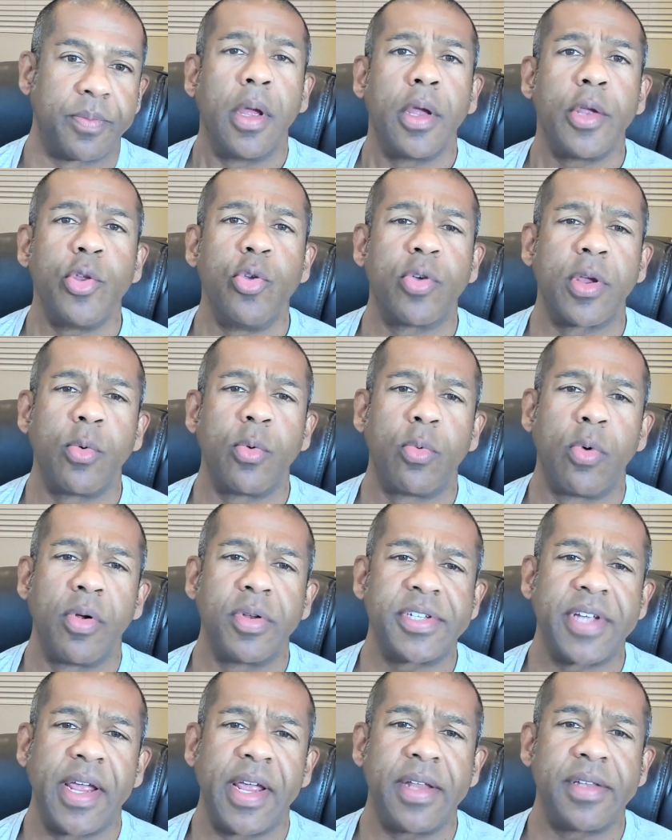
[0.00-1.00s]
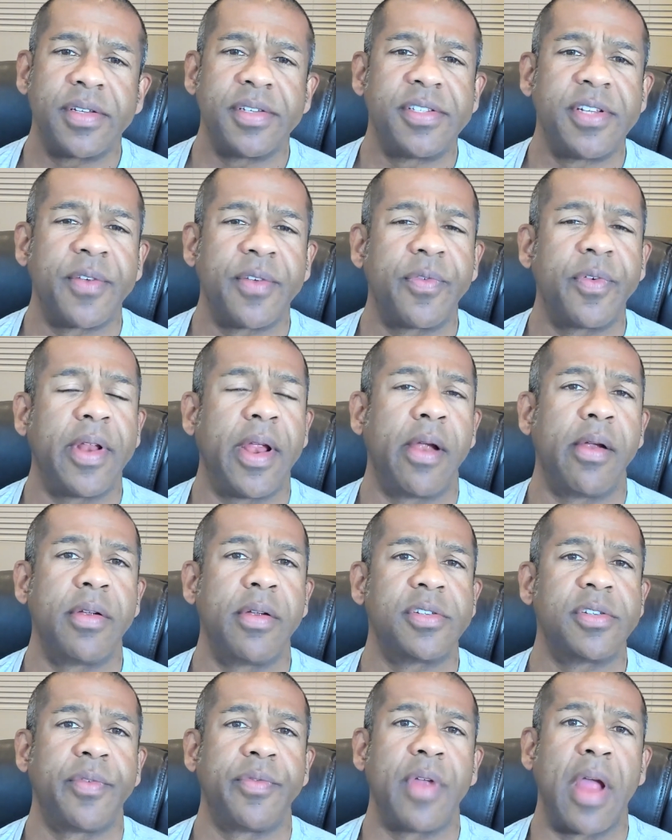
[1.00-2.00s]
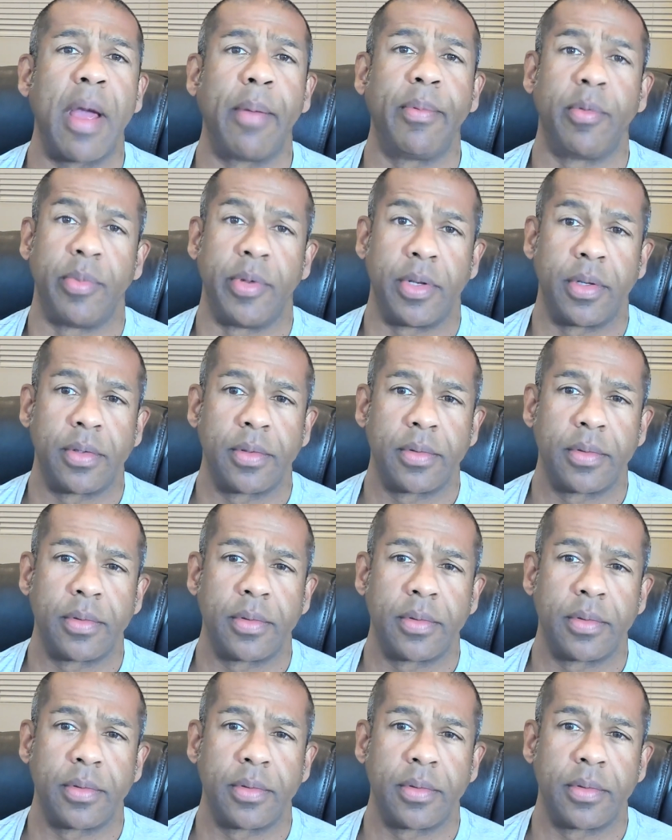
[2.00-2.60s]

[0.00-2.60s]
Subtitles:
You can rotate to different areas of your abdomen.